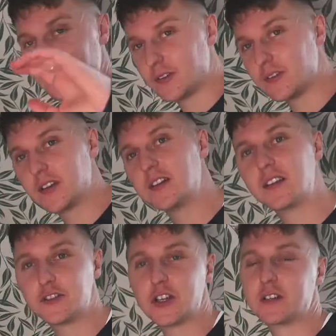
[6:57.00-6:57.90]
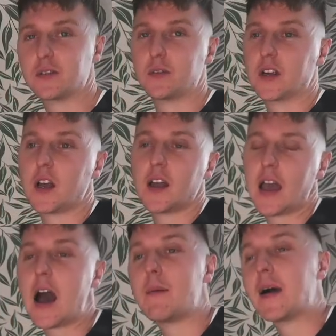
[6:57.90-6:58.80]
was using a jigsaw and cutting it
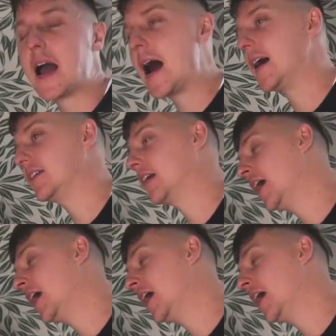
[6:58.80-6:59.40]
out by hand.